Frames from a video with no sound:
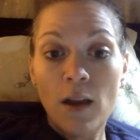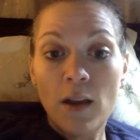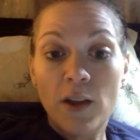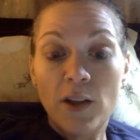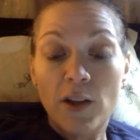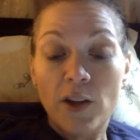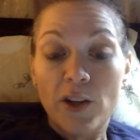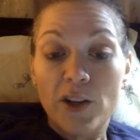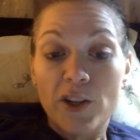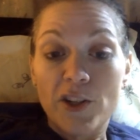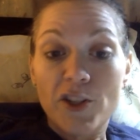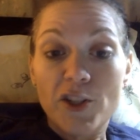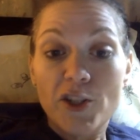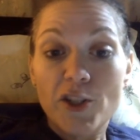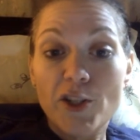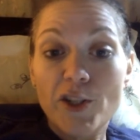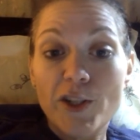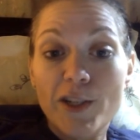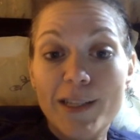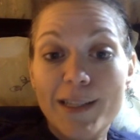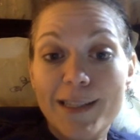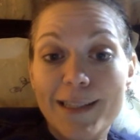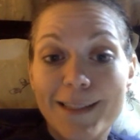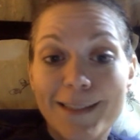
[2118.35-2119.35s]
your
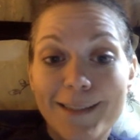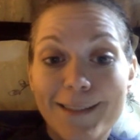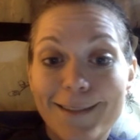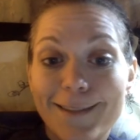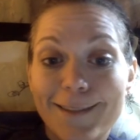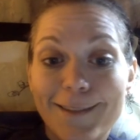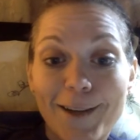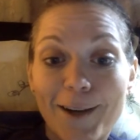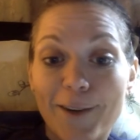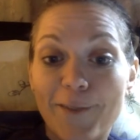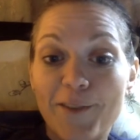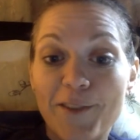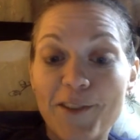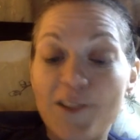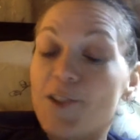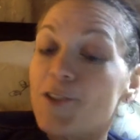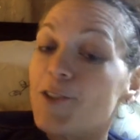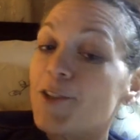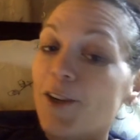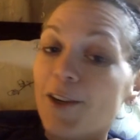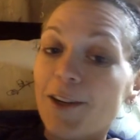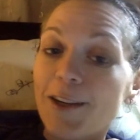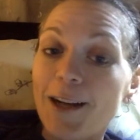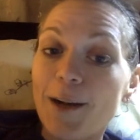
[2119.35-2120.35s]
insurance coverage
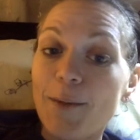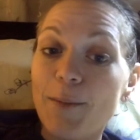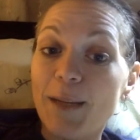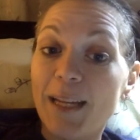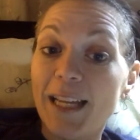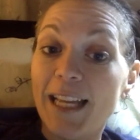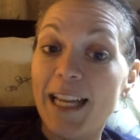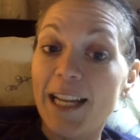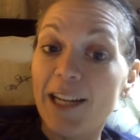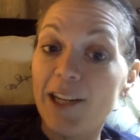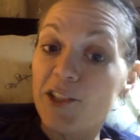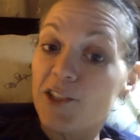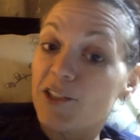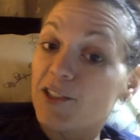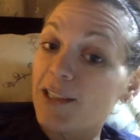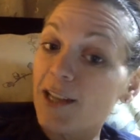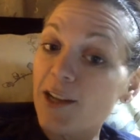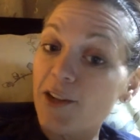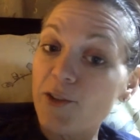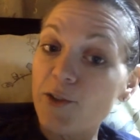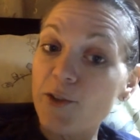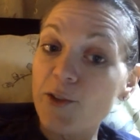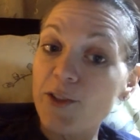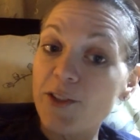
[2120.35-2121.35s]
start coming in, your
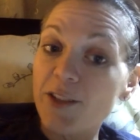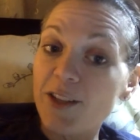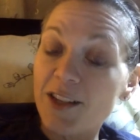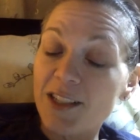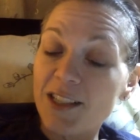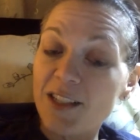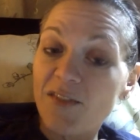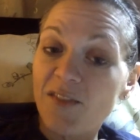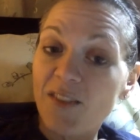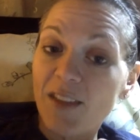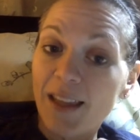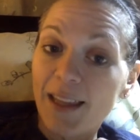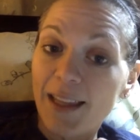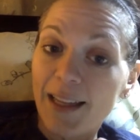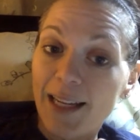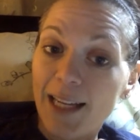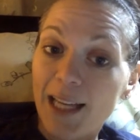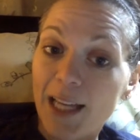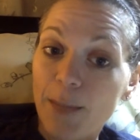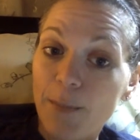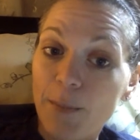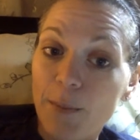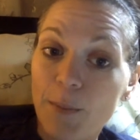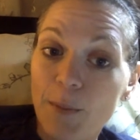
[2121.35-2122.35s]
schedule starts filling
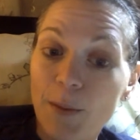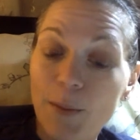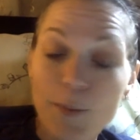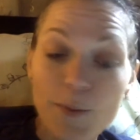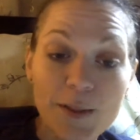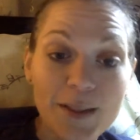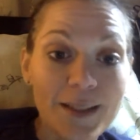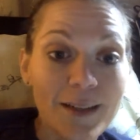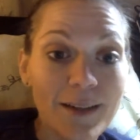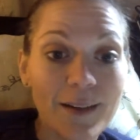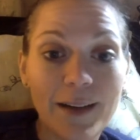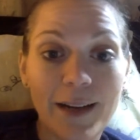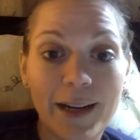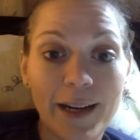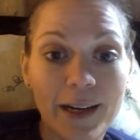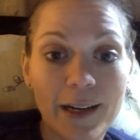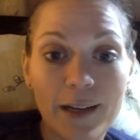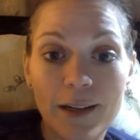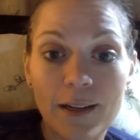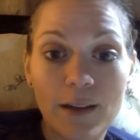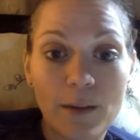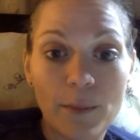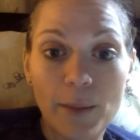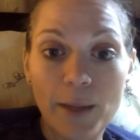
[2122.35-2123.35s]
up and people start
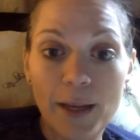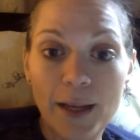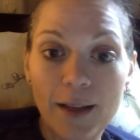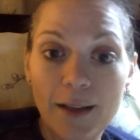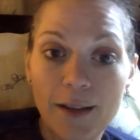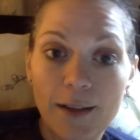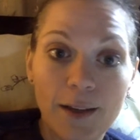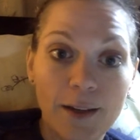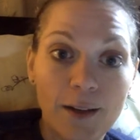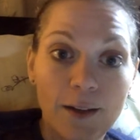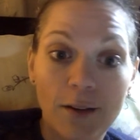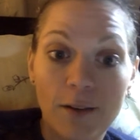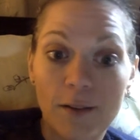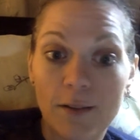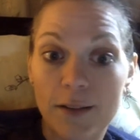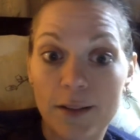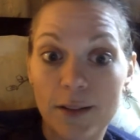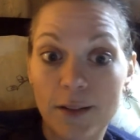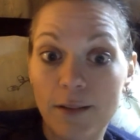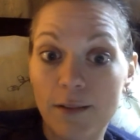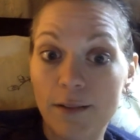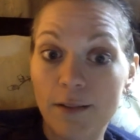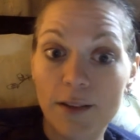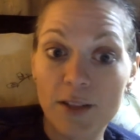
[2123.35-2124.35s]
hearing about, you know, the
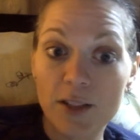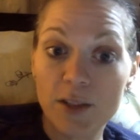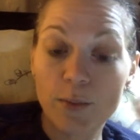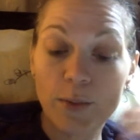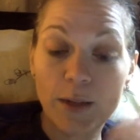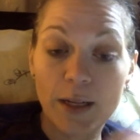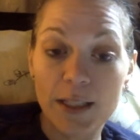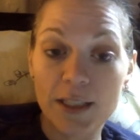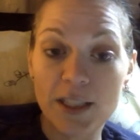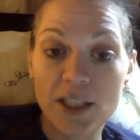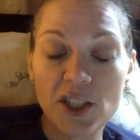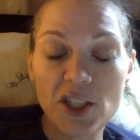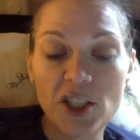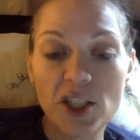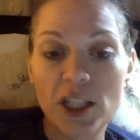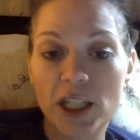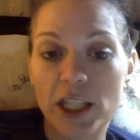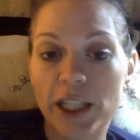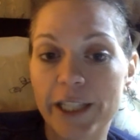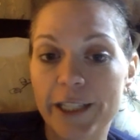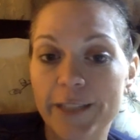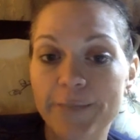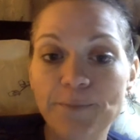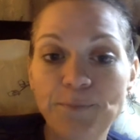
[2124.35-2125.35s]
new nurse
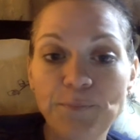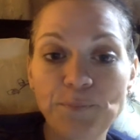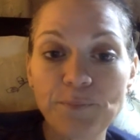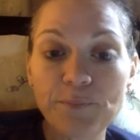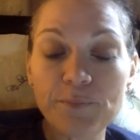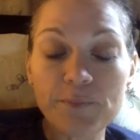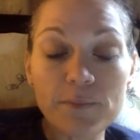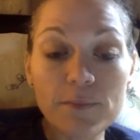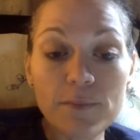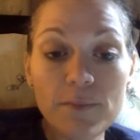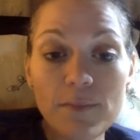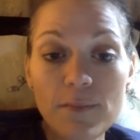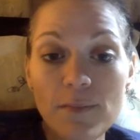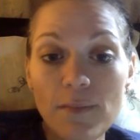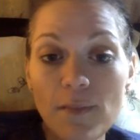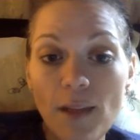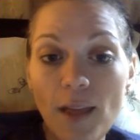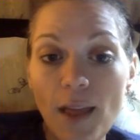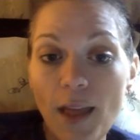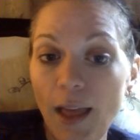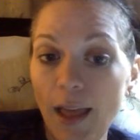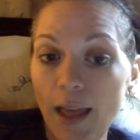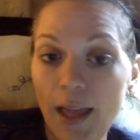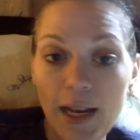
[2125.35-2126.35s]
practitioner
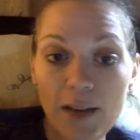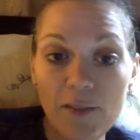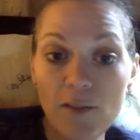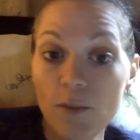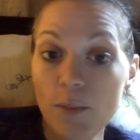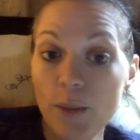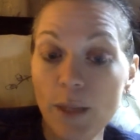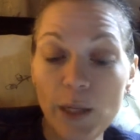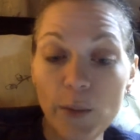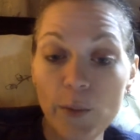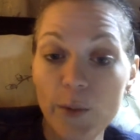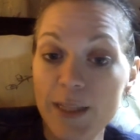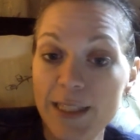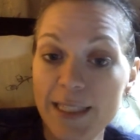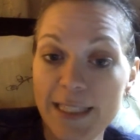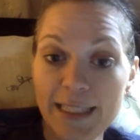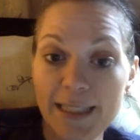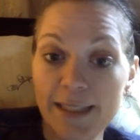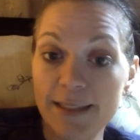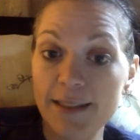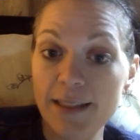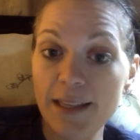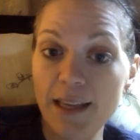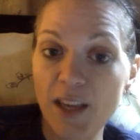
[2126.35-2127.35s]
and everybody wants
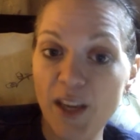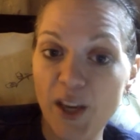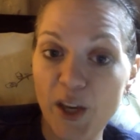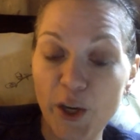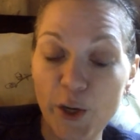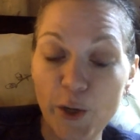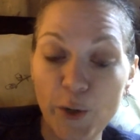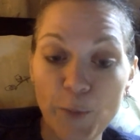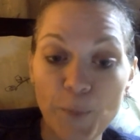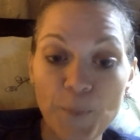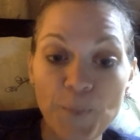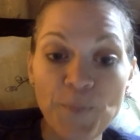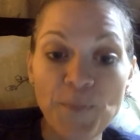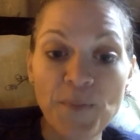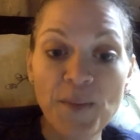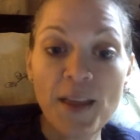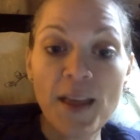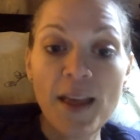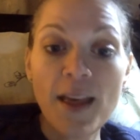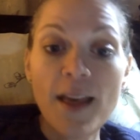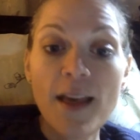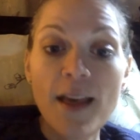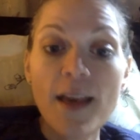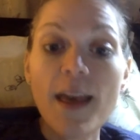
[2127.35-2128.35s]
to see you
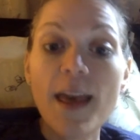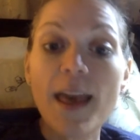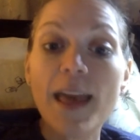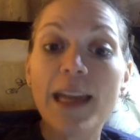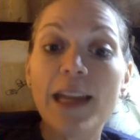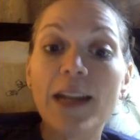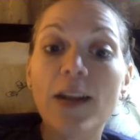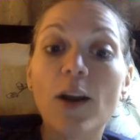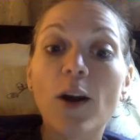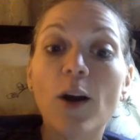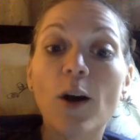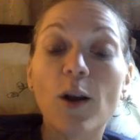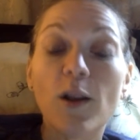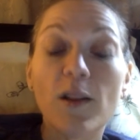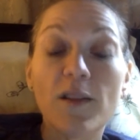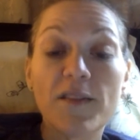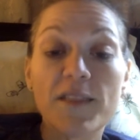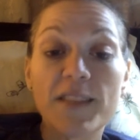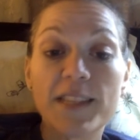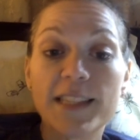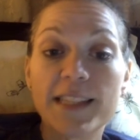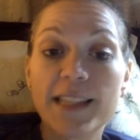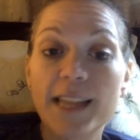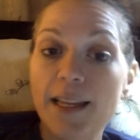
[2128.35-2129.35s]
and all of
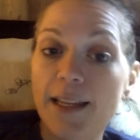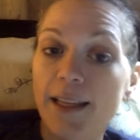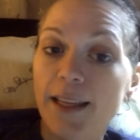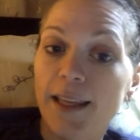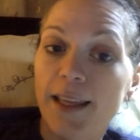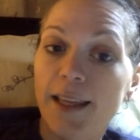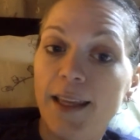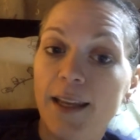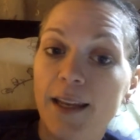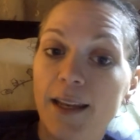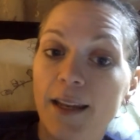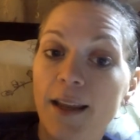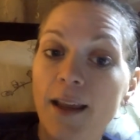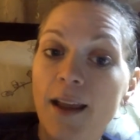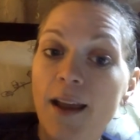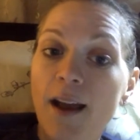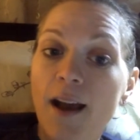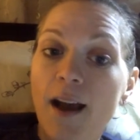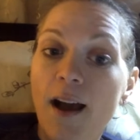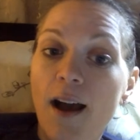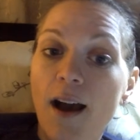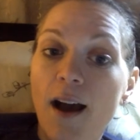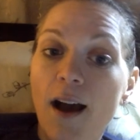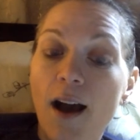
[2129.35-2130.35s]
a sudden
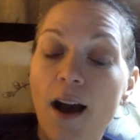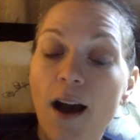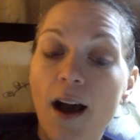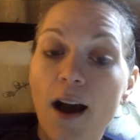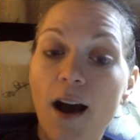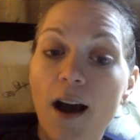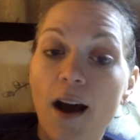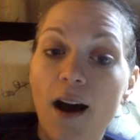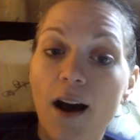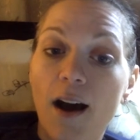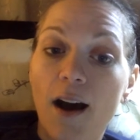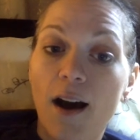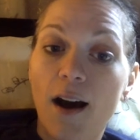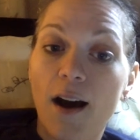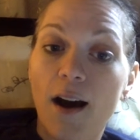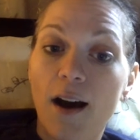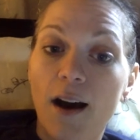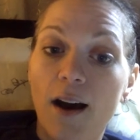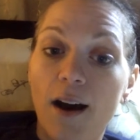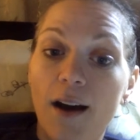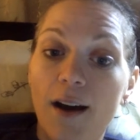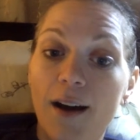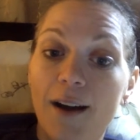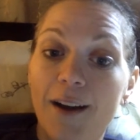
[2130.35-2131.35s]
uh,